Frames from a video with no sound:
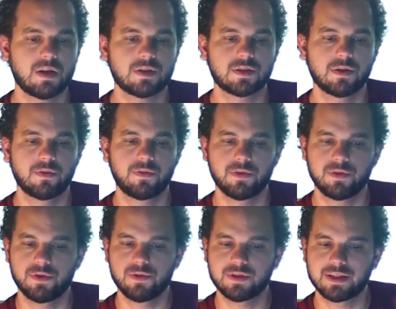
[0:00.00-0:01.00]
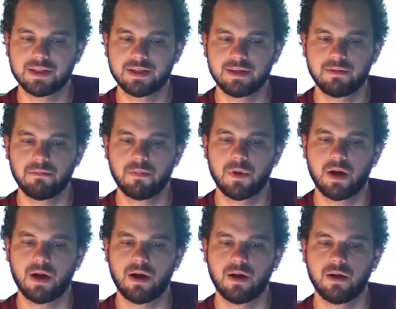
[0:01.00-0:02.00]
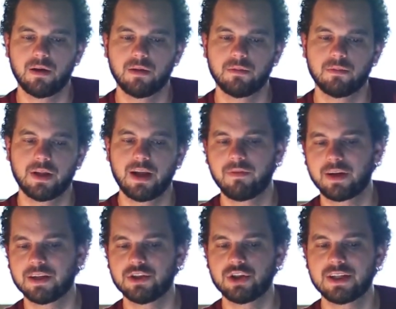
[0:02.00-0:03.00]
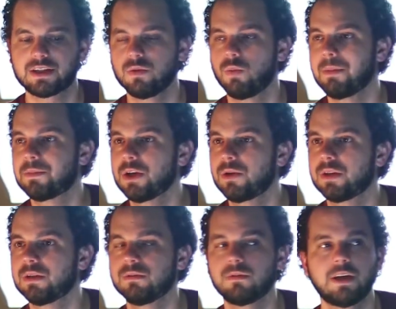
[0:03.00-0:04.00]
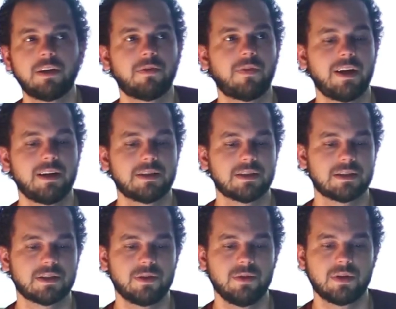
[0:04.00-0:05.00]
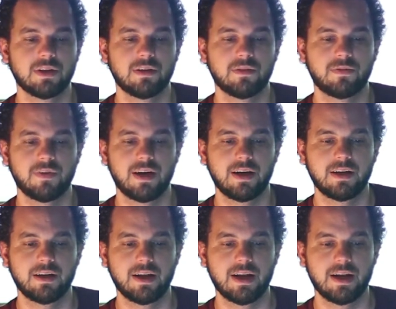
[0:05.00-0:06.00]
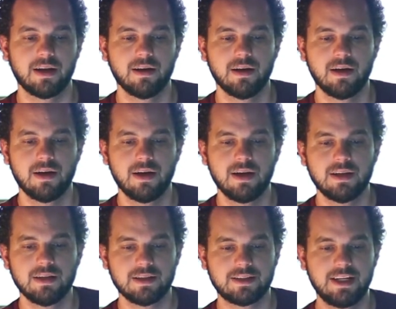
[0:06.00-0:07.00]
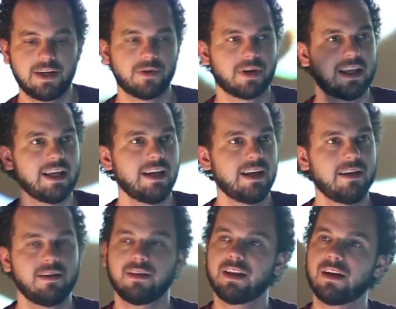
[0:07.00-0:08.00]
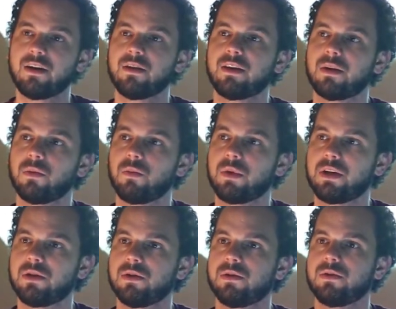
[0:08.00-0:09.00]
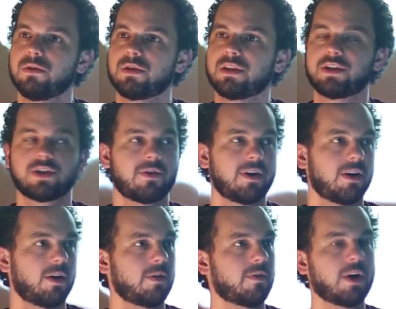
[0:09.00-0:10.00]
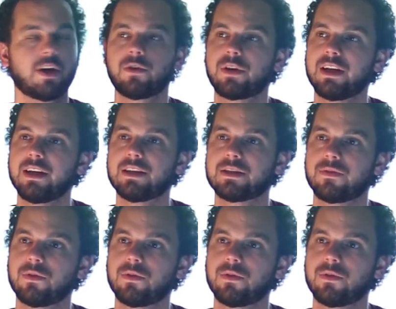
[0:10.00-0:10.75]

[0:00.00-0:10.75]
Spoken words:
So if you're using, they have like a JSON web token interface, and so you can define a secret key there that will be used to generate all your other keys